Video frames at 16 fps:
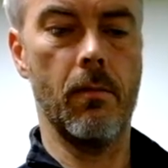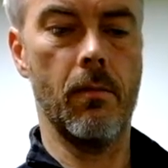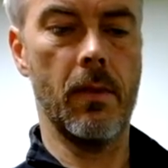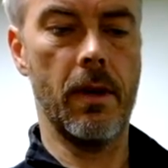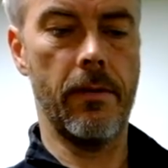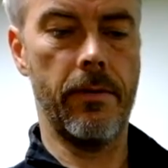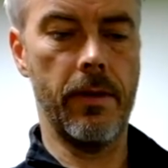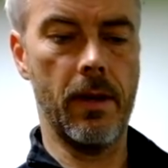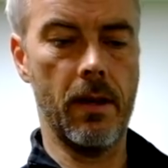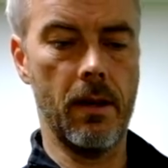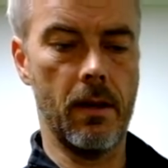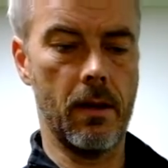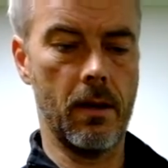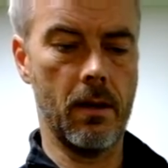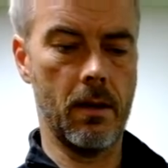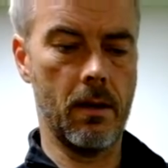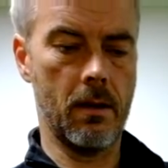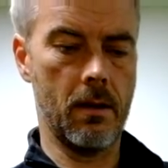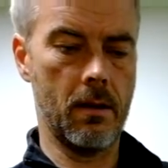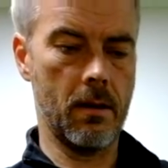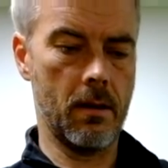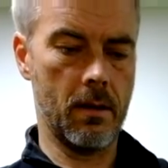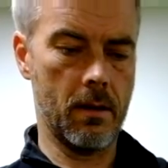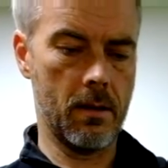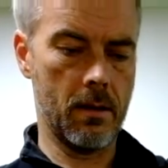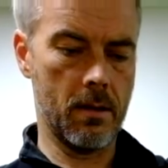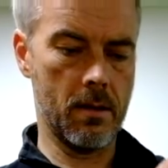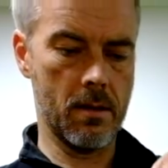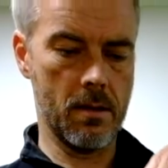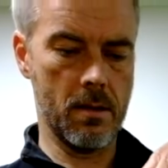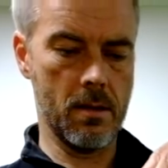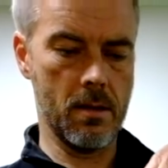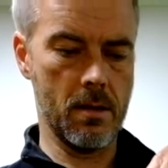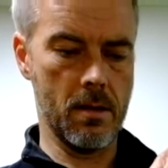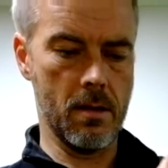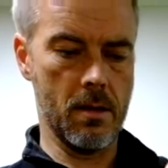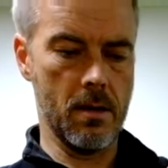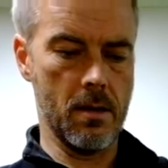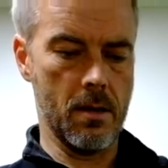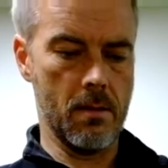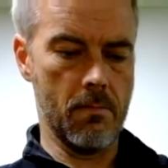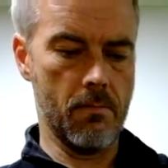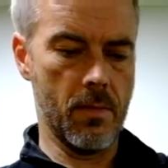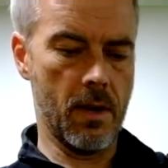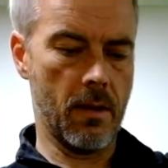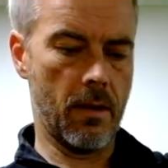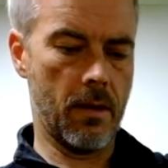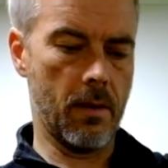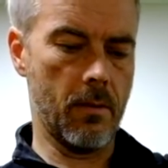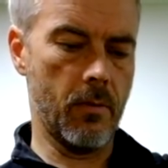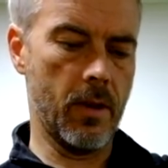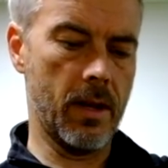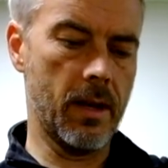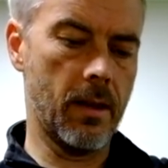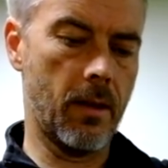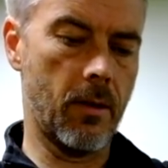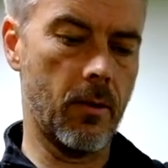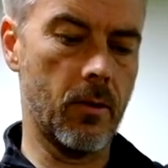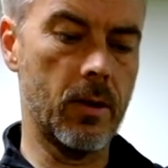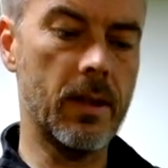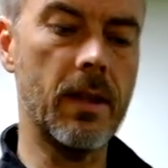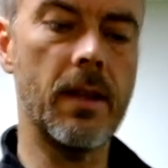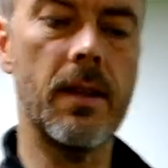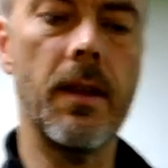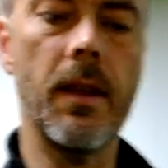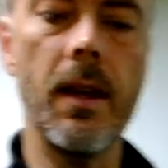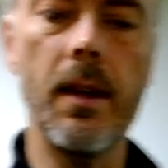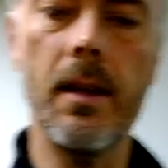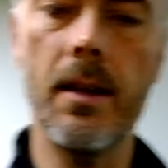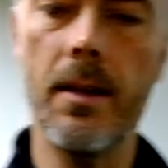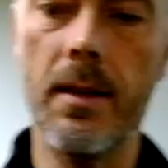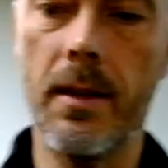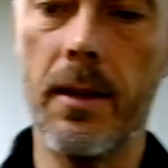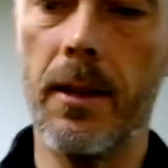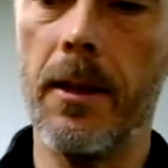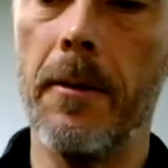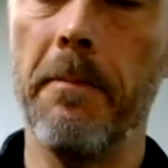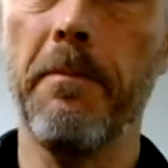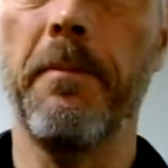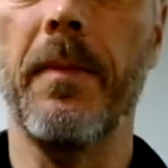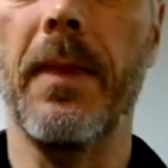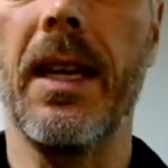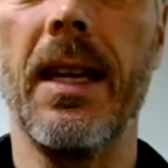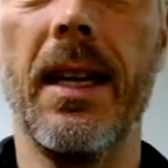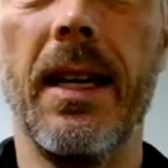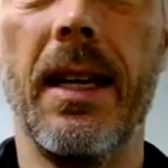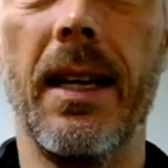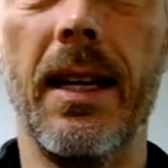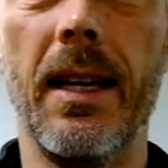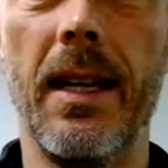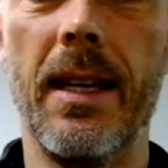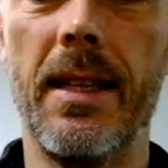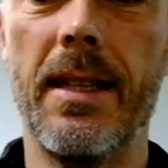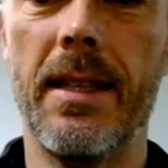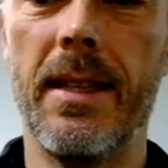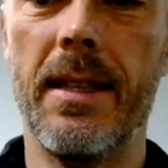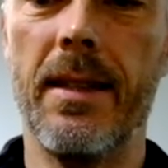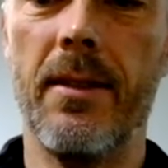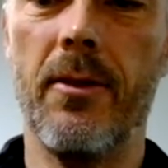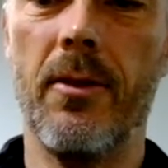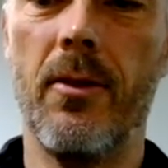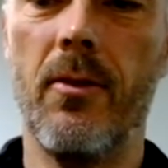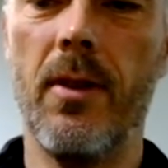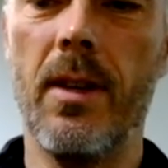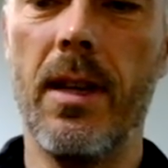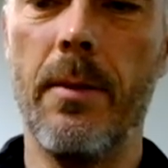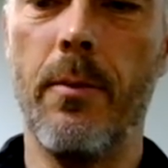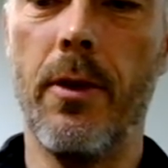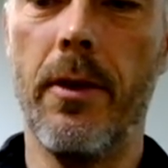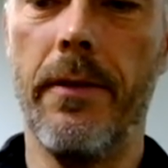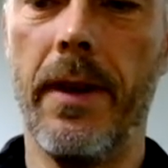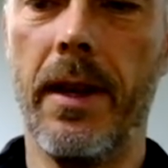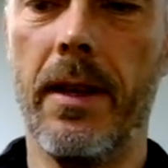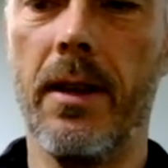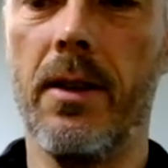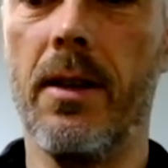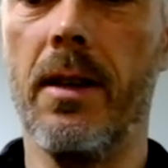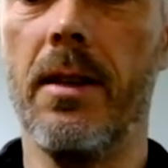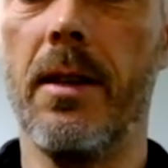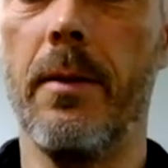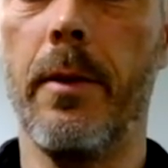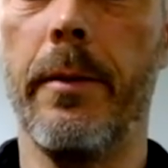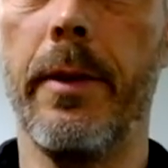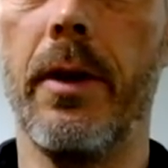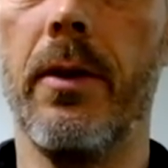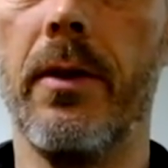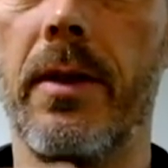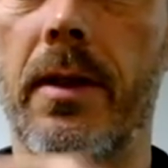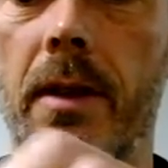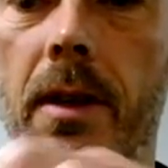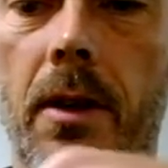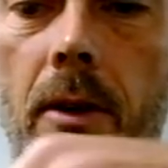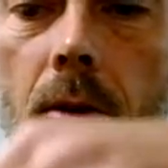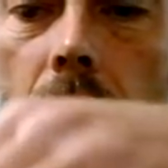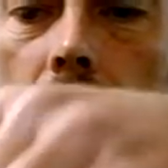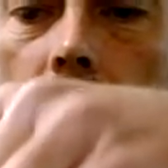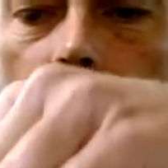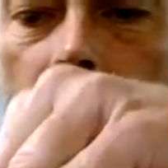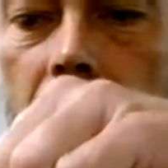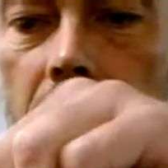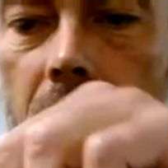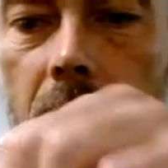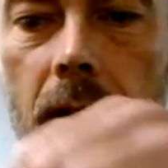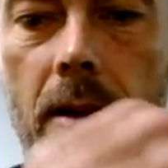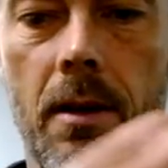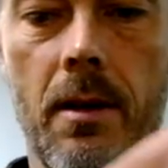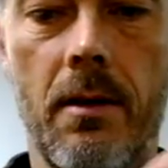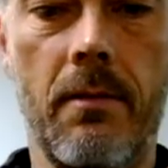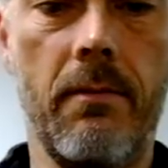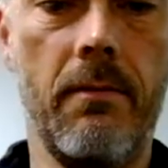my thumb will get through. And the thing is, it's not really perfect adjustable because the holes are